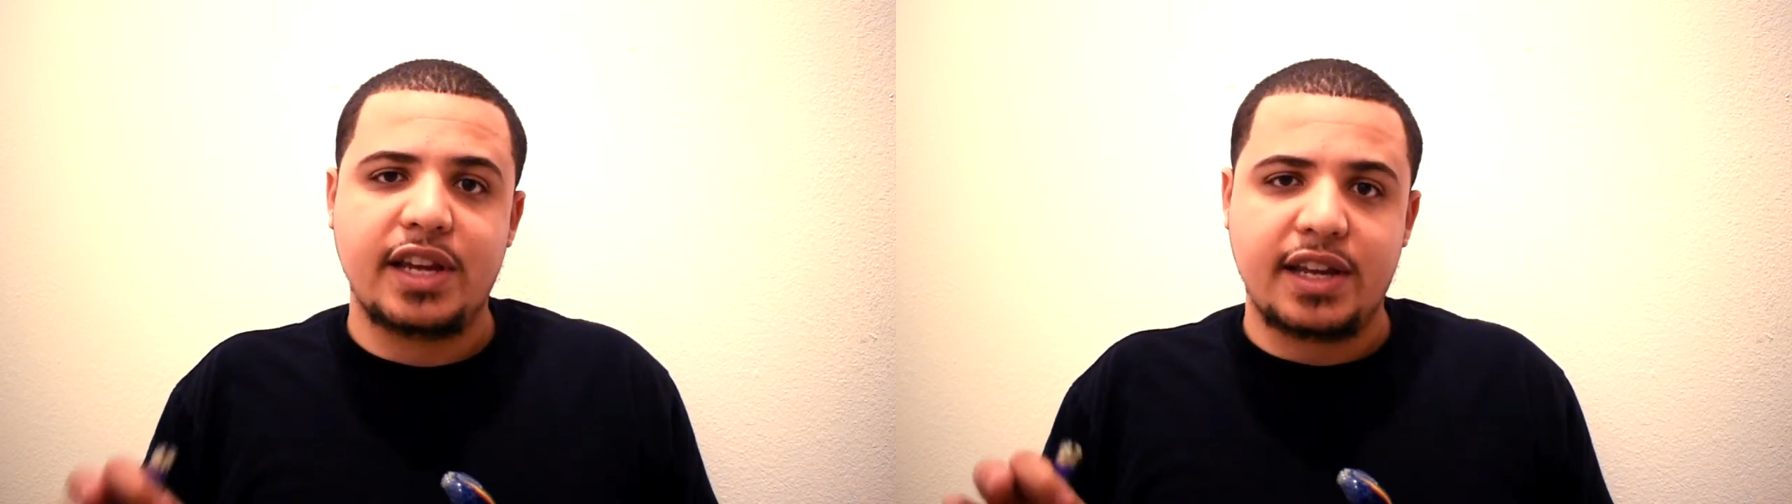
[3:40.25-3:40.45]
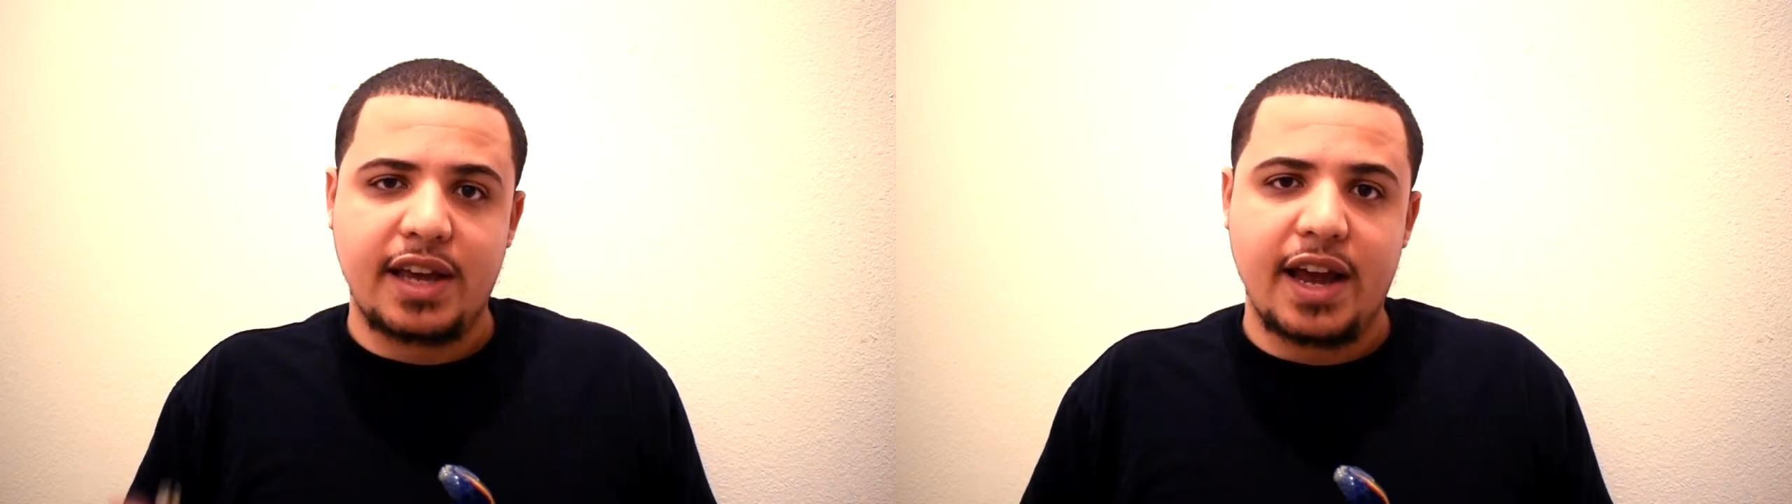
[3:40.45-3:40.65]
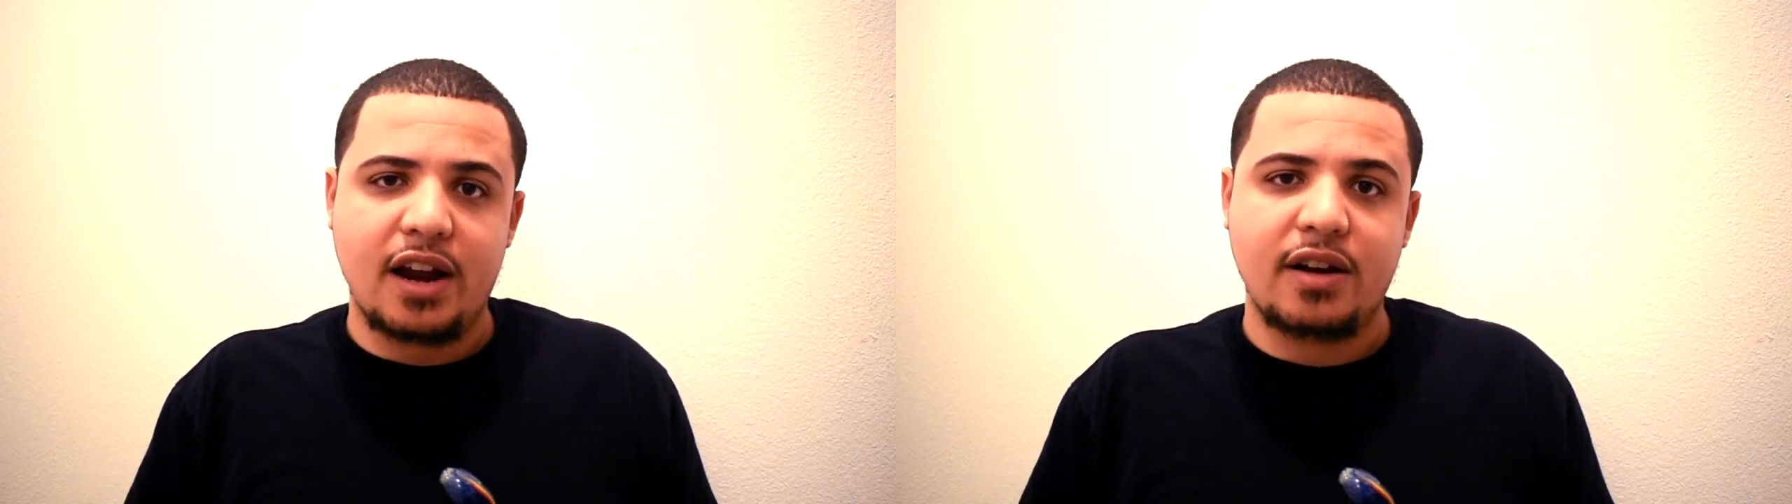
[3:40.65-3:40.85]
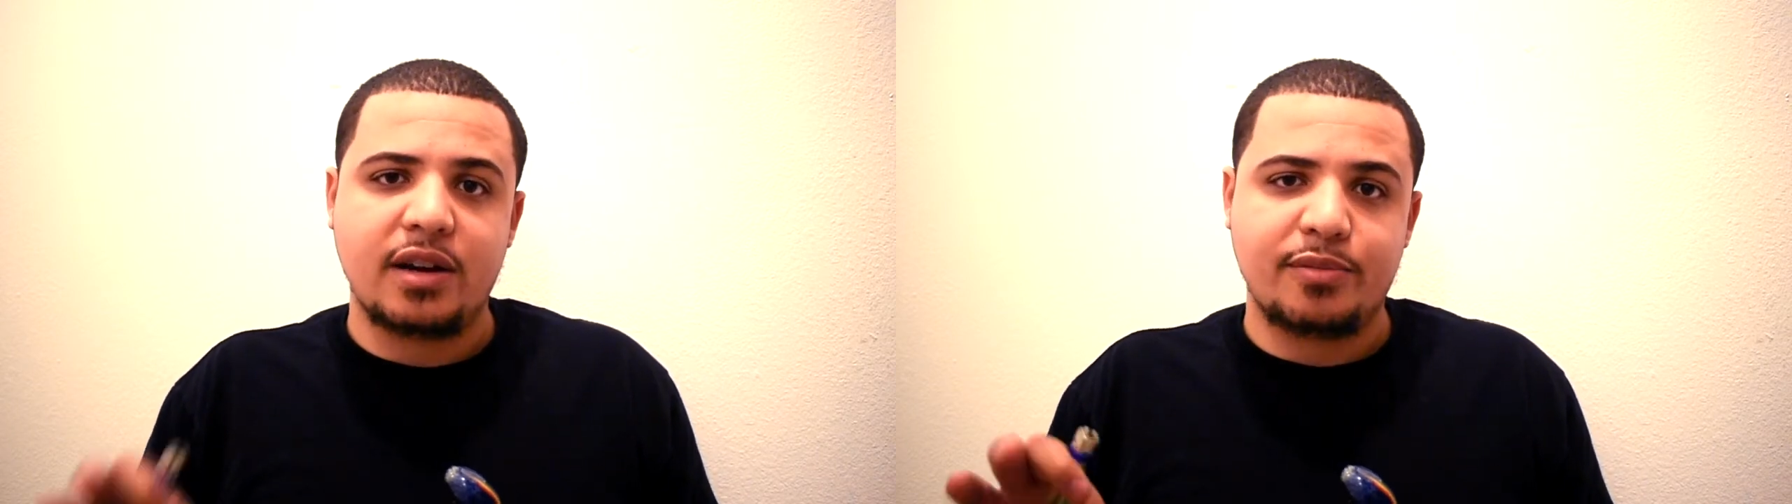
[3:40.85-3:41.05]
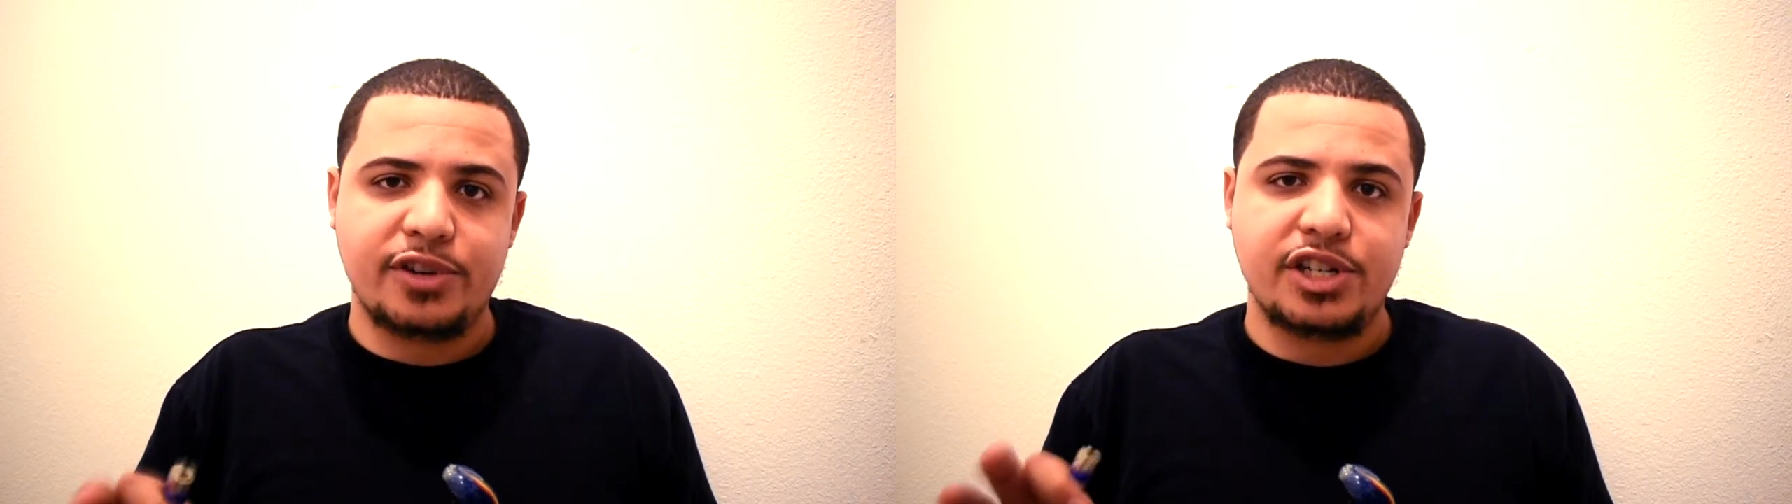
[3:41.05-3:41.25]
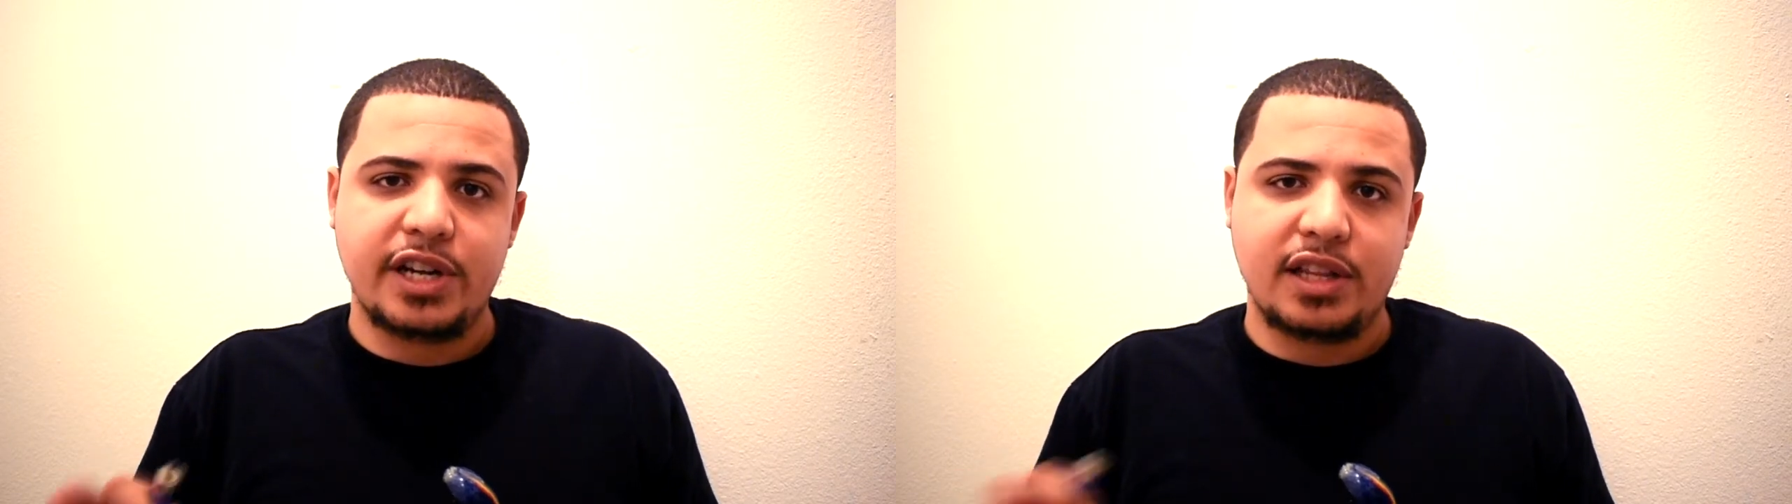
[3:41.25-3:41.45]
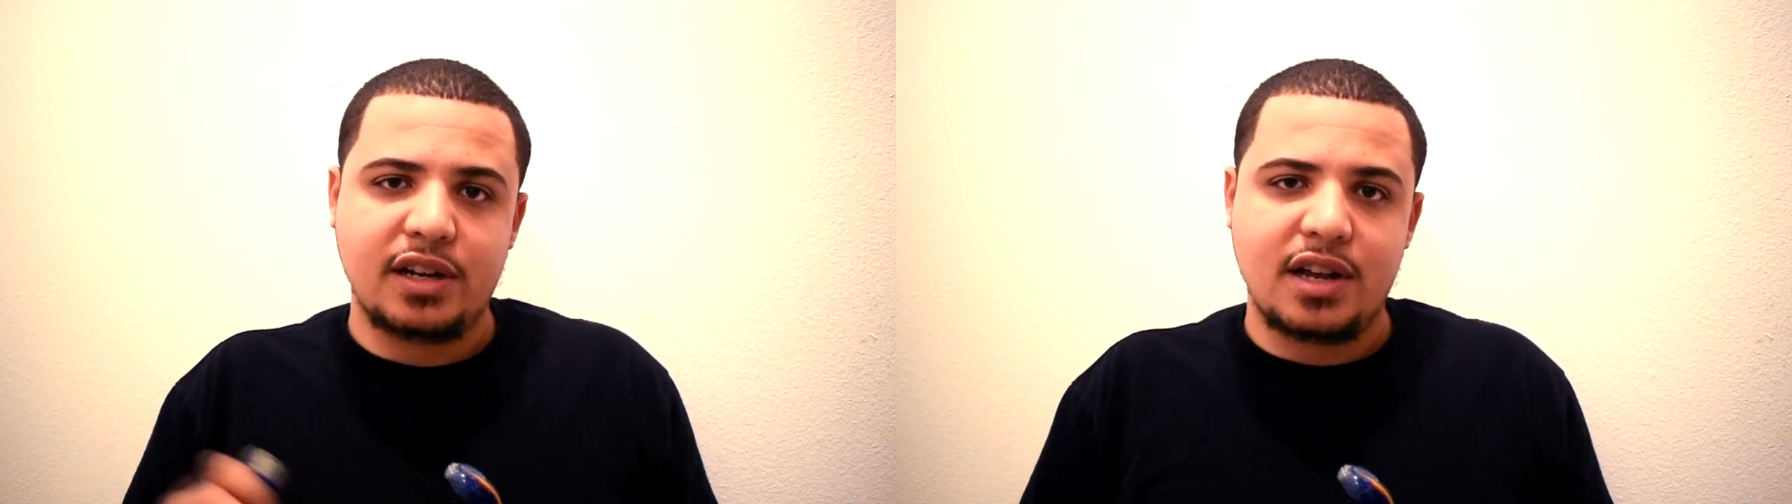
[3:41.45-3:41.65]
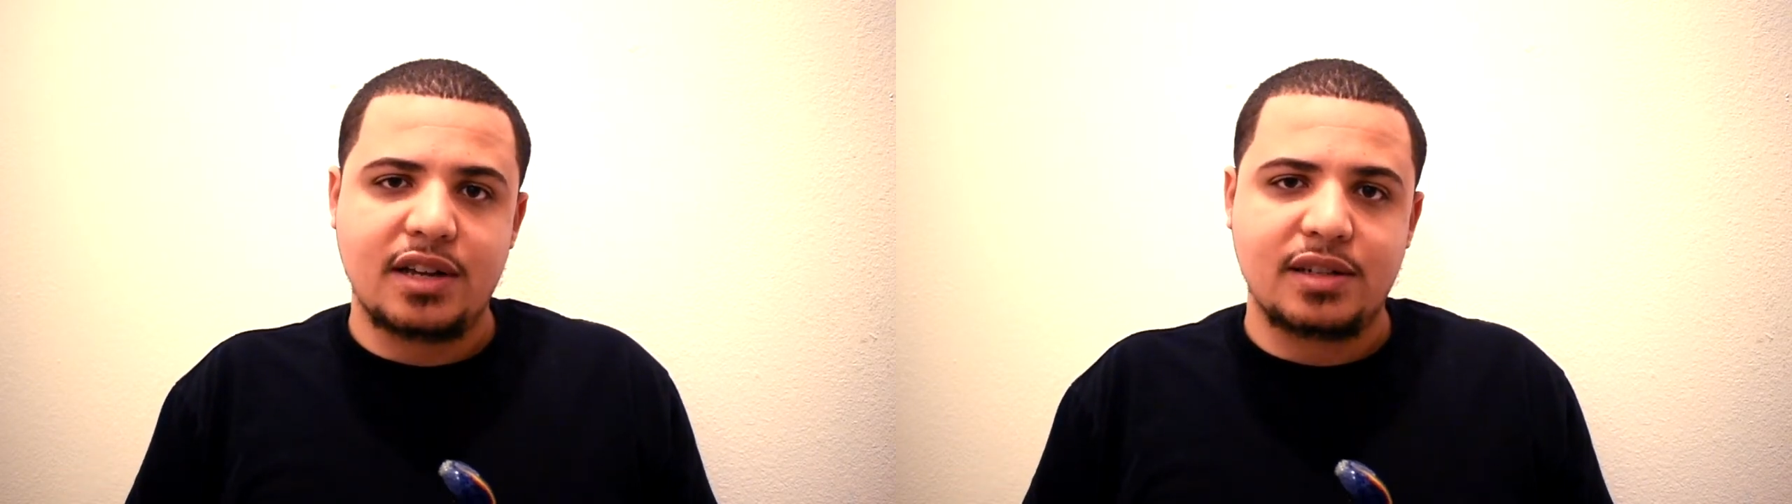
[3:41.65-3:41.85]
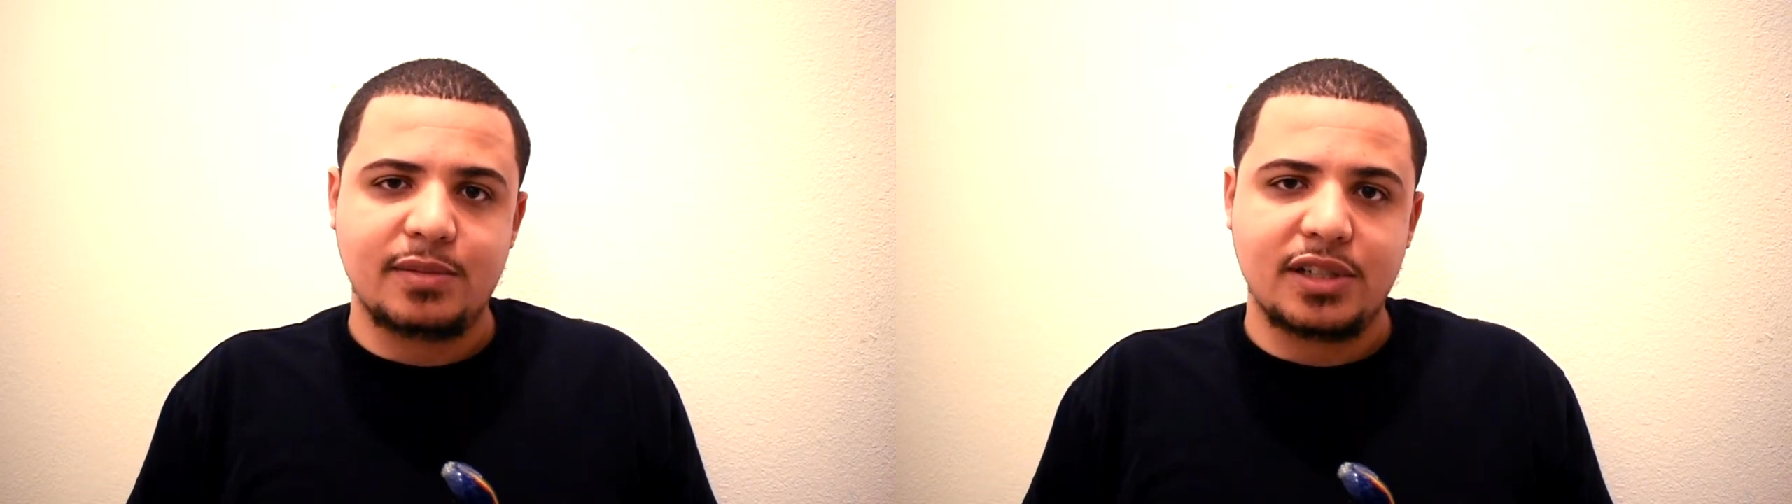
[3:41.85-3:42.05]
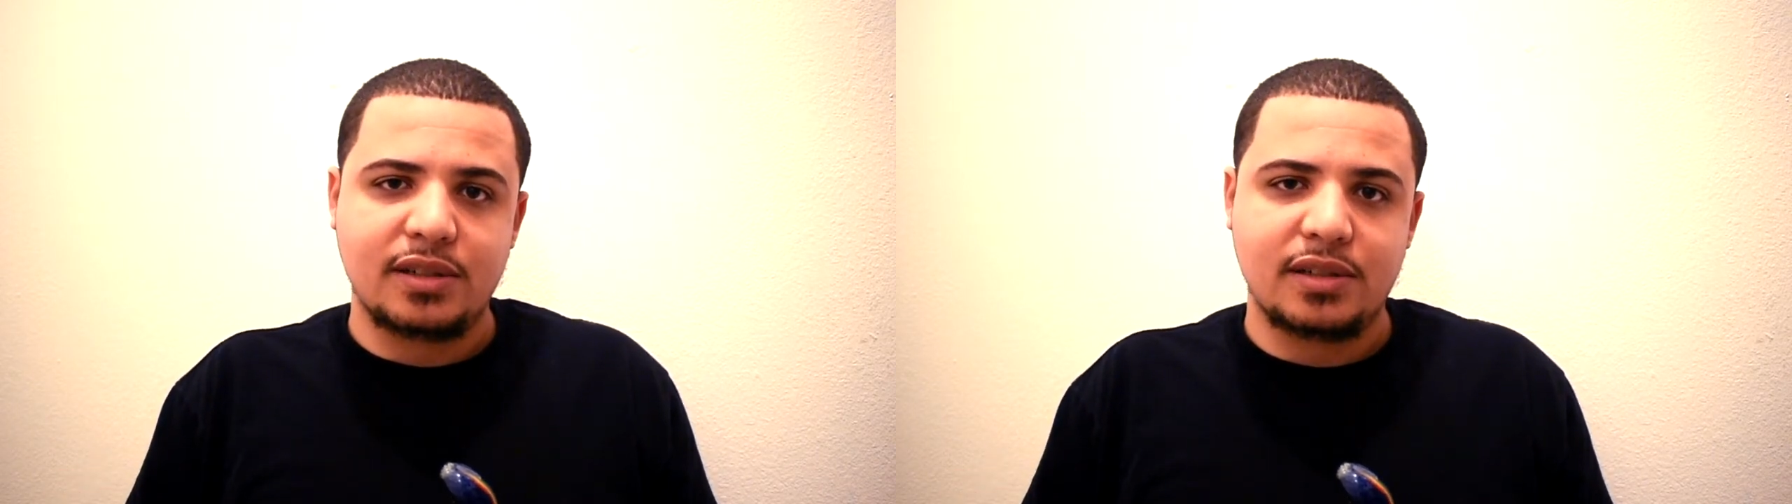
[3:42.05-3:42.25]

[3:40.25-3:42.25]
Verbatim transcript: they care and appreciate their customers.